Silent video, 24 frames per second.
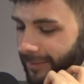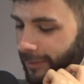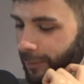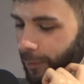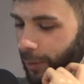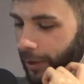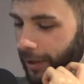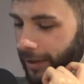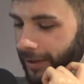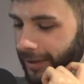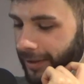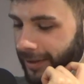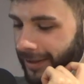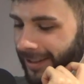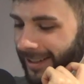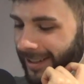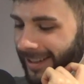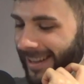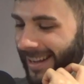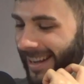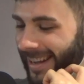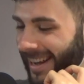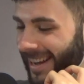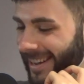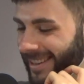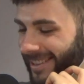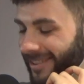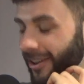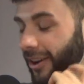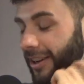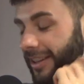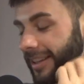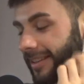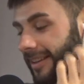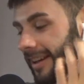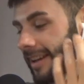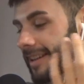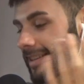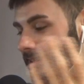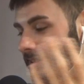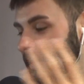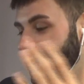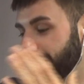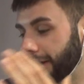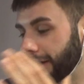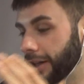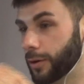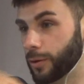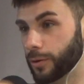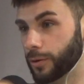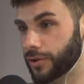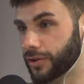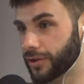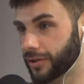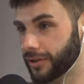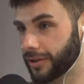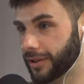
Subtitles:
Weird. 90-10. It's still huge.